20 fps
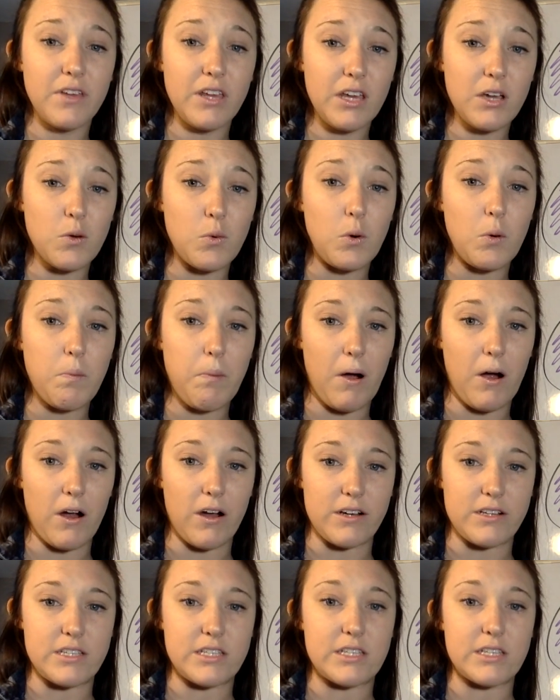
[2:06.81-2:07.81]
equal
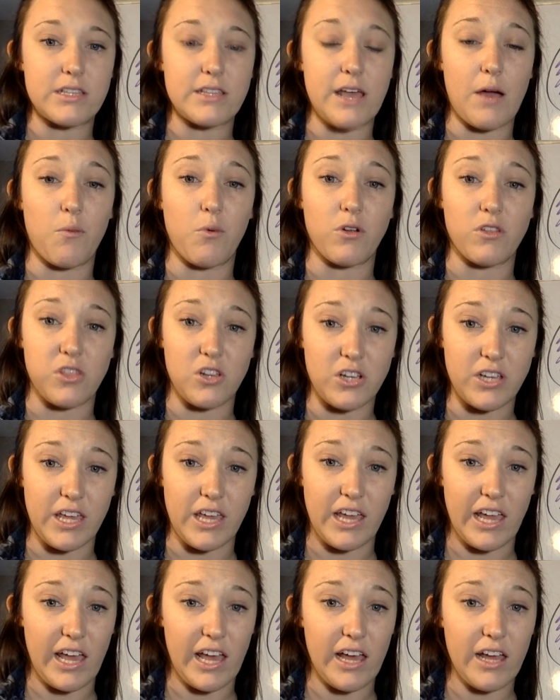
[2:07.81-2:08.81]
parts that we're
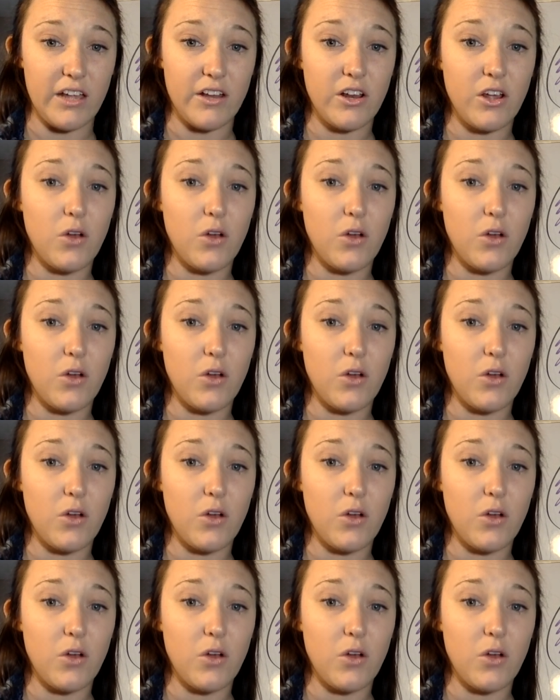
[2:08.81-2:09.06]
looking at.